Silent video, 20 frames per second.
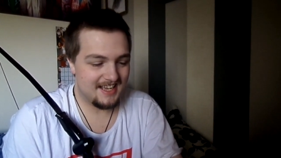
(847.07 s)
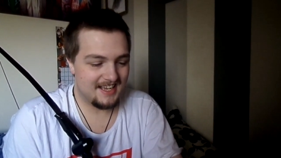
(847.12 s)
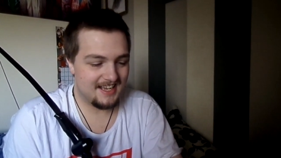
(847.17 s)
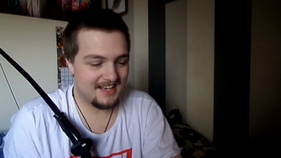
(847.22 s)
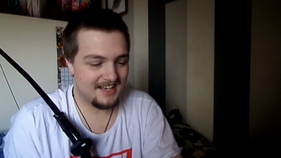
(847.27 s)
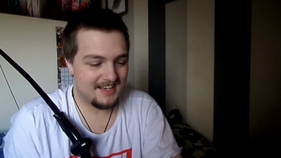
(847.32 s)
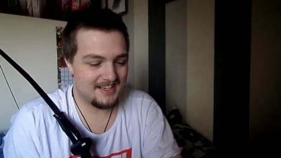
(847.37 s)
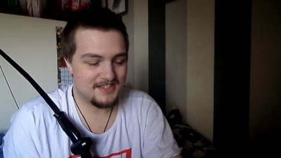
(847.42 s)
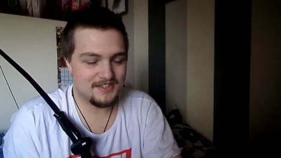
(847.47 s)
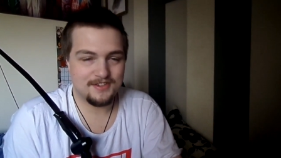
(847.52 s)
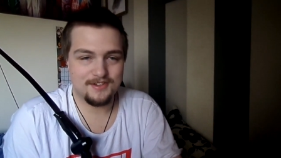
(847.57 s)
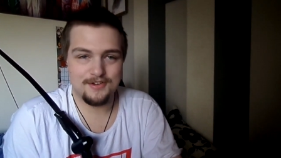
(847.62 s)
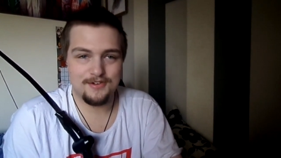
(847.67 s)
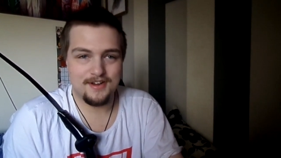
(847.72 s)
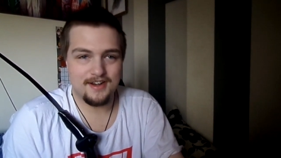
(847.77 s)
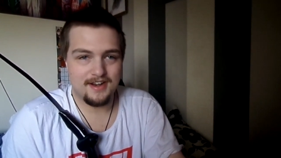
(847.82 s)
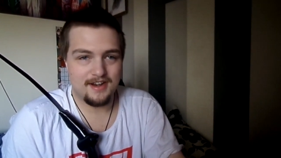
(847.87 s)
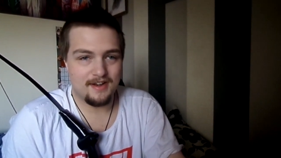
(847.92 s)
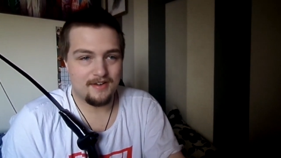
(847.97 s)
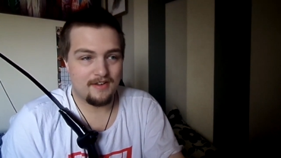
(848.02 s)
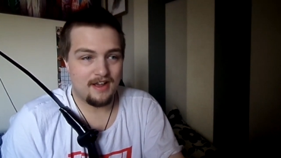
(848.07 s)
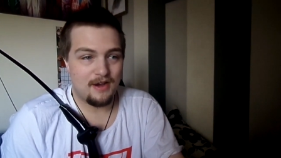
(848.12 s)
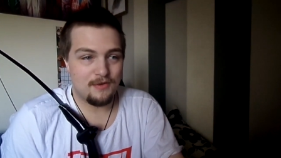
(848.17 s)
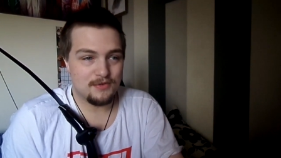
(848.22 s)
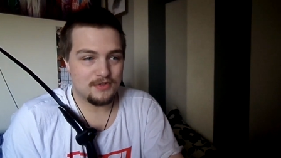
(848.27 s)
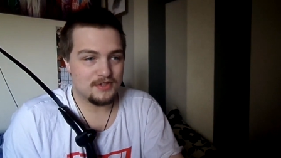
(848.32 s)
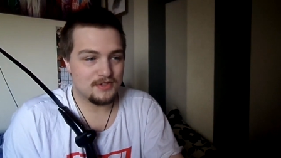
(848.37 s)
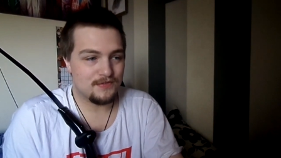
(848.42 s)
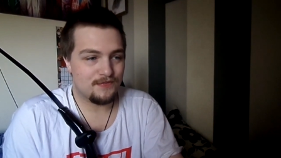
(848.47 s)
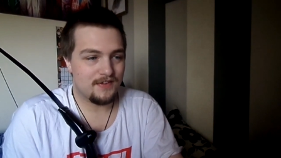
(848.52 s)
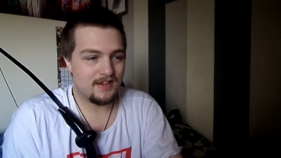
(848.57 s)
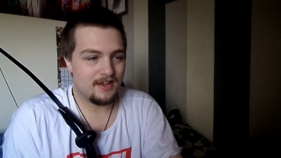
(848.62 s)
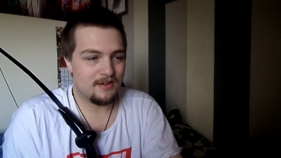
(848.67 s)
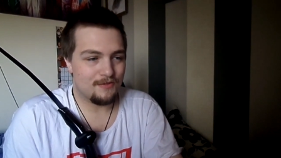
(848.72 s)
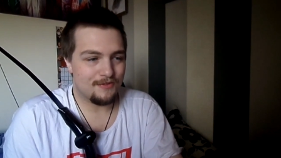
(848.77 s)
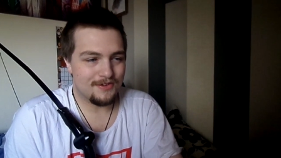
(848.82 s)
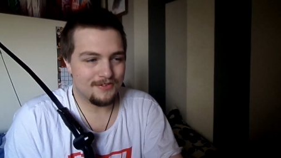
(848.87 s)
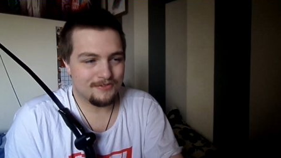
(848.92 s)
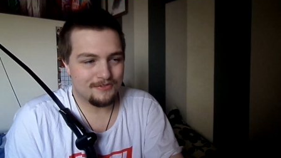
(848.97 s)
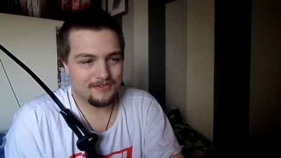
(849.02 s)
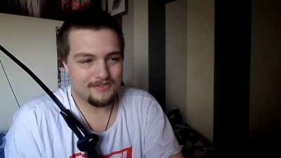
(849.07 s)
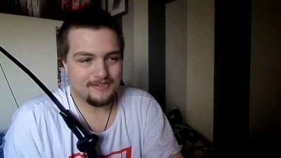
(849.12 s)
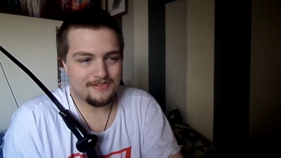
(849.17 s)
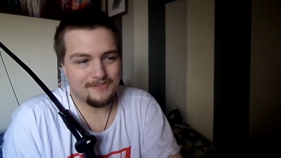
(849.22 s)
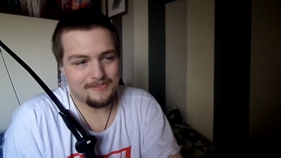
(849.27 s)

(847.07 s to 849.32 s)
At least credited. I was just thinking,